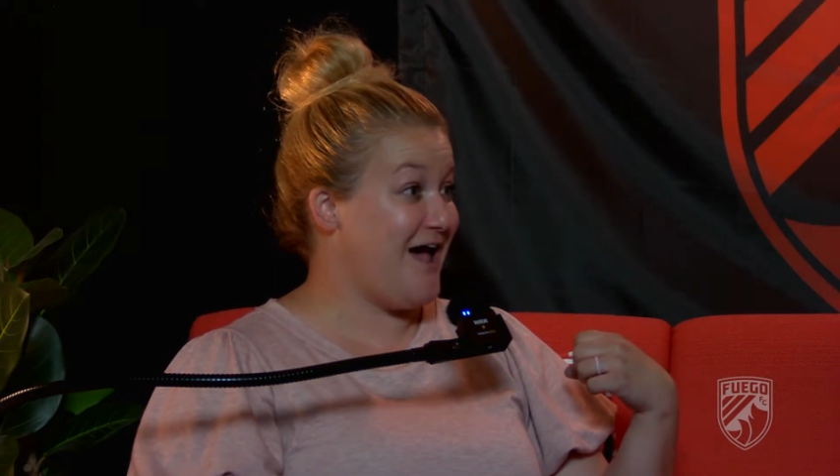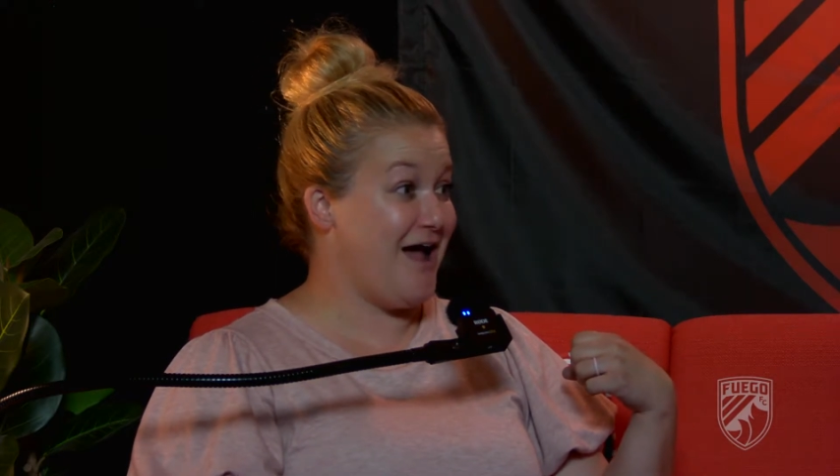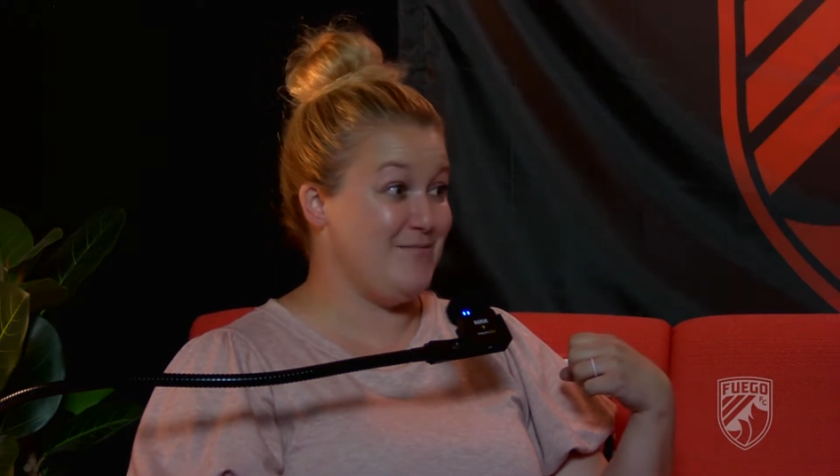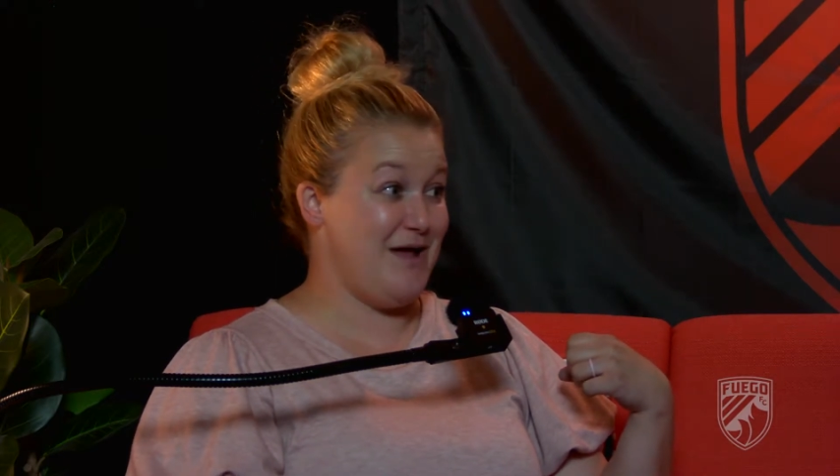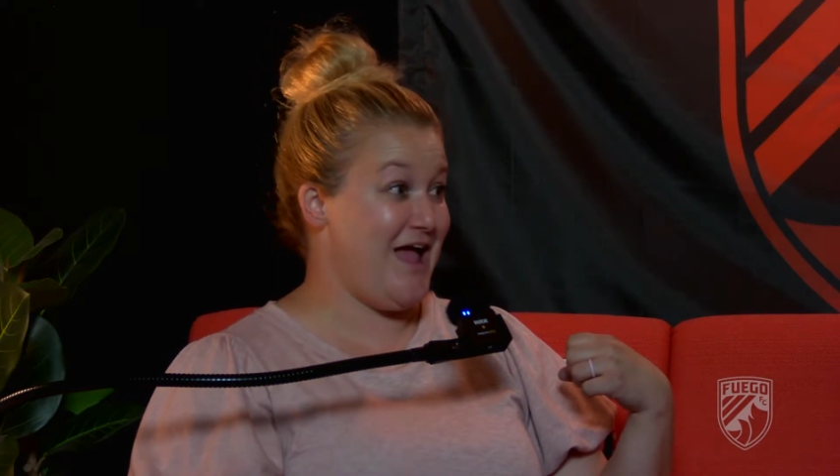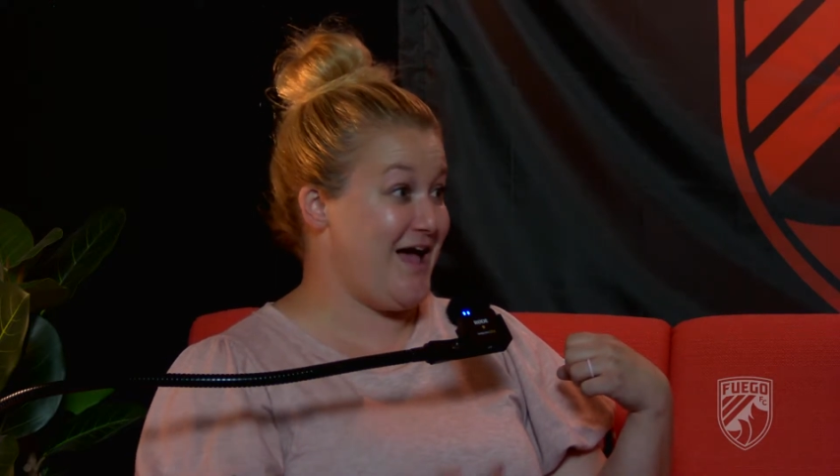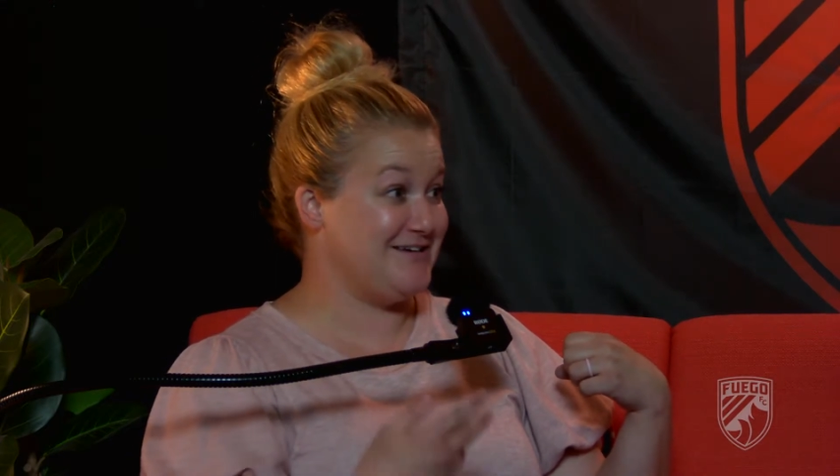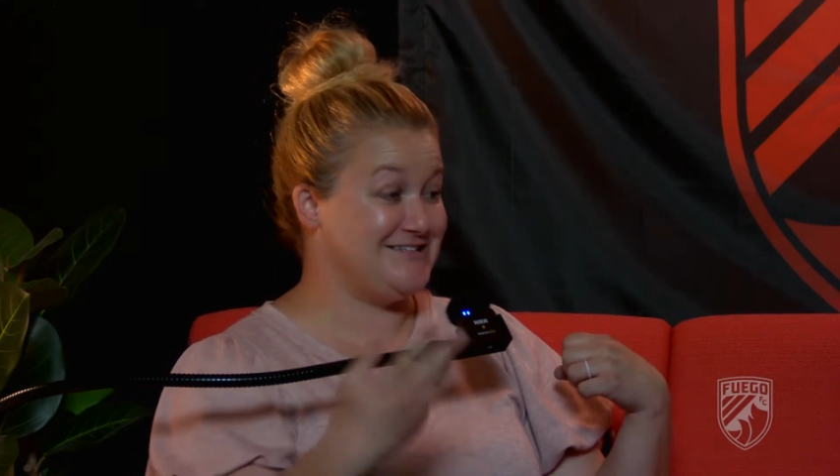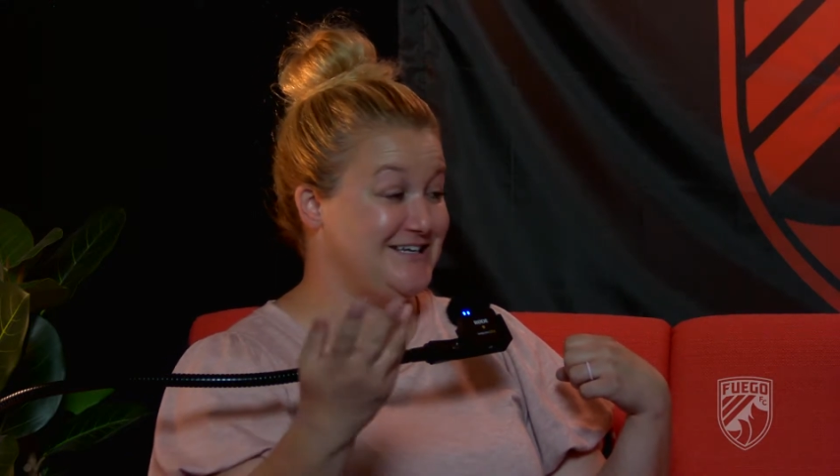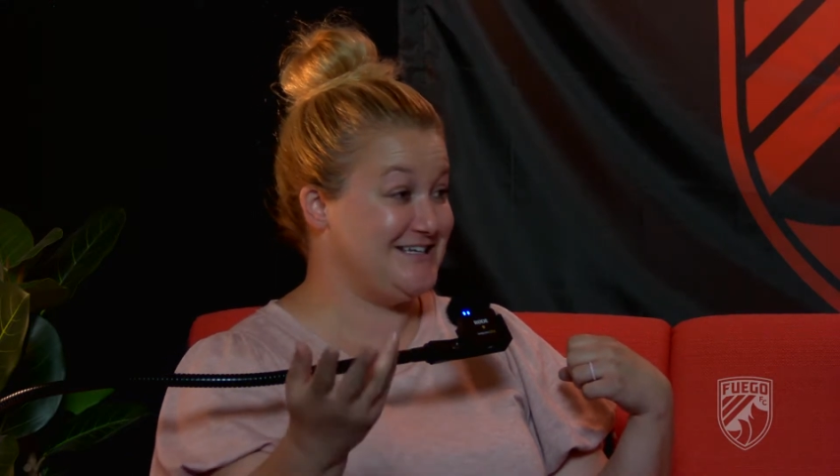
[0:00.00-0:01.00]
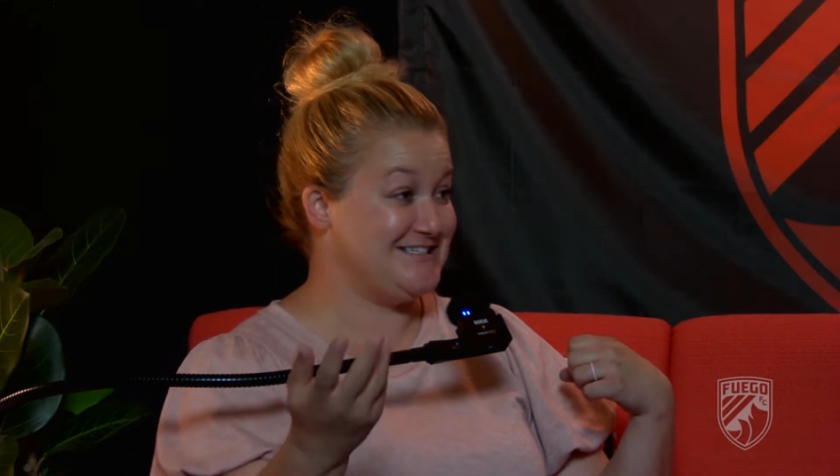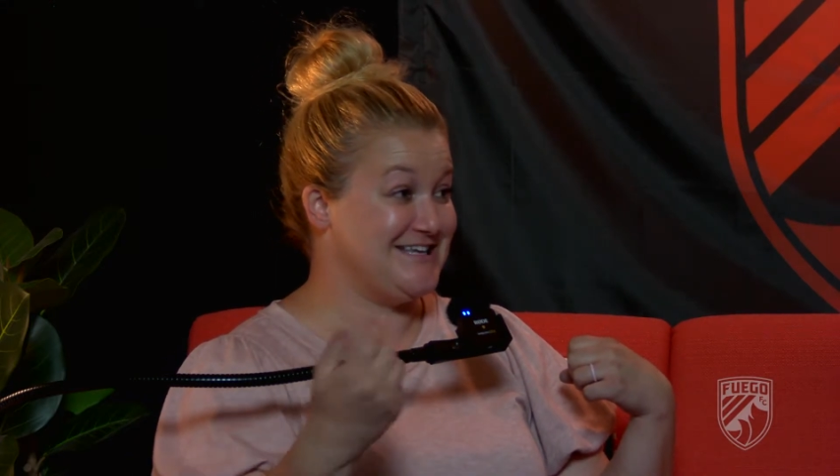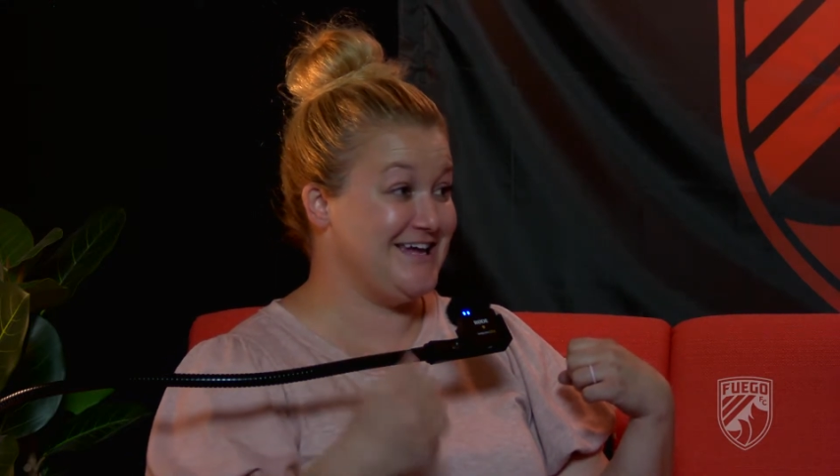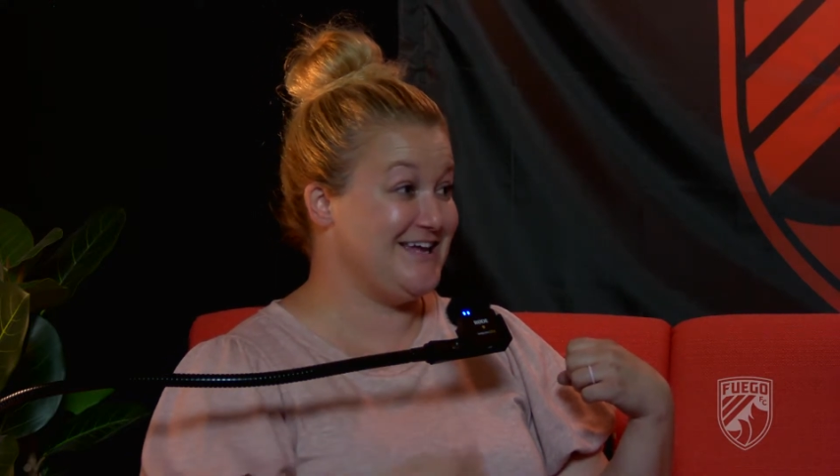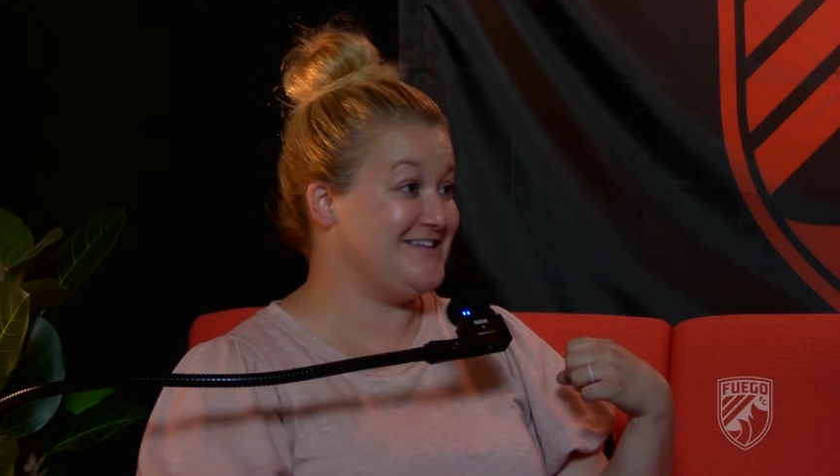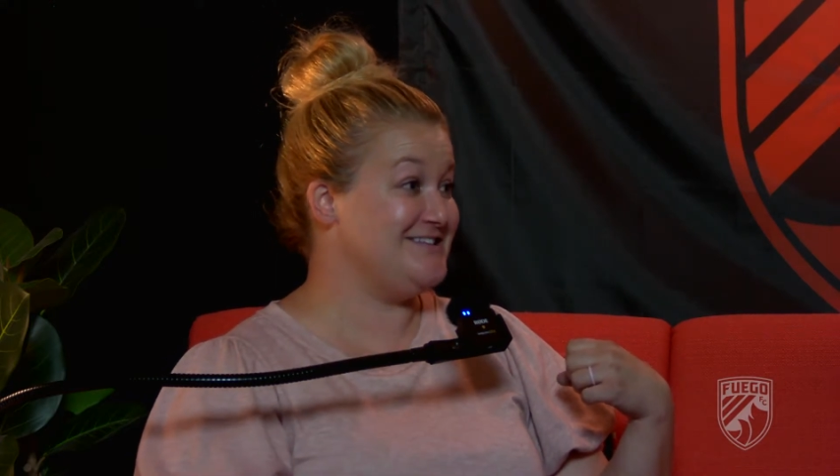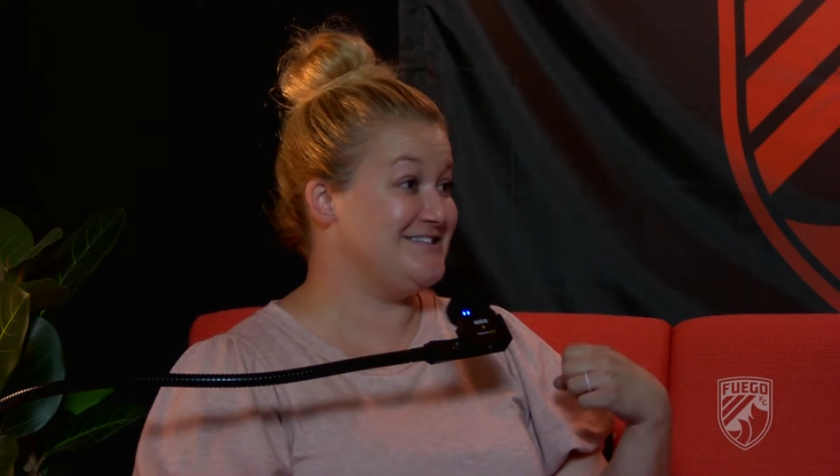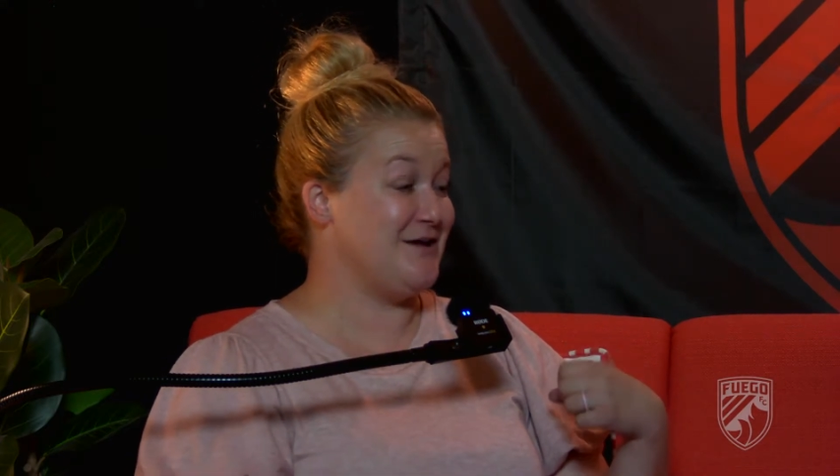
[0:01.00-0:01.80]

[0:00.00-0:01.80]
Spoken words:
I'm aunt to his kids.